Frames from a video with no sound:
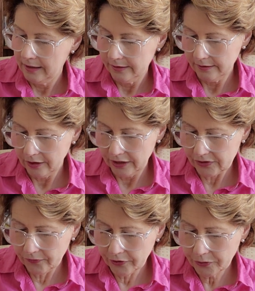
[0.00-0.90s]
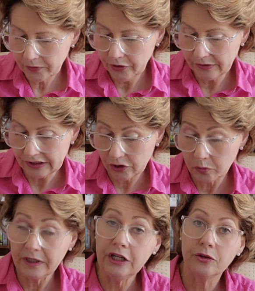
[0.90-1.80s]
So this first one uses
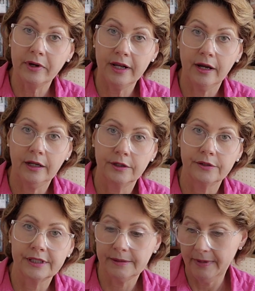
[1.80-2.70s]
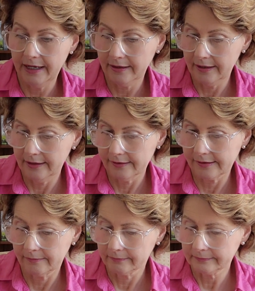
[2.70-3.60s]
23 colors to make this.
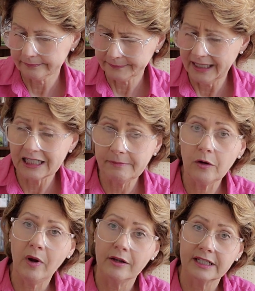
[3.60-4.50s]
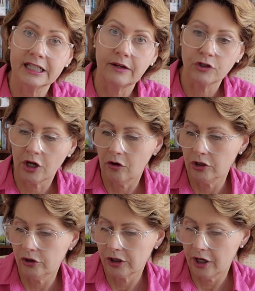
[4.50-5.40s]
And it's been a while since I've shown
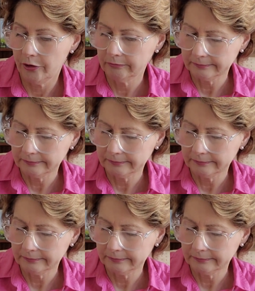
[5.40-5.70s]
you, so